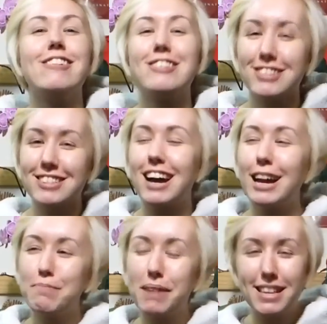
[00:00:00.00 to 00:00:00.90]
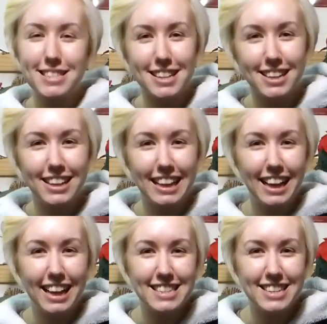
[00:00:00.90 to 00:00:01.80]
You just kind of piece it
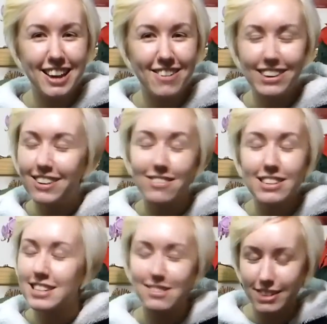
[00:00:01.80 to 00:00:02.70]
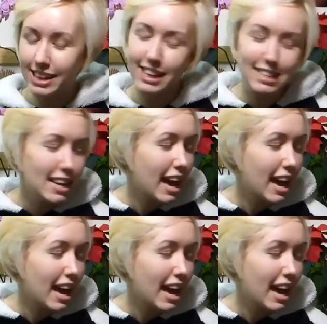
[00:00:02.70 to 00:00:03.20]
as you go along, which is really good.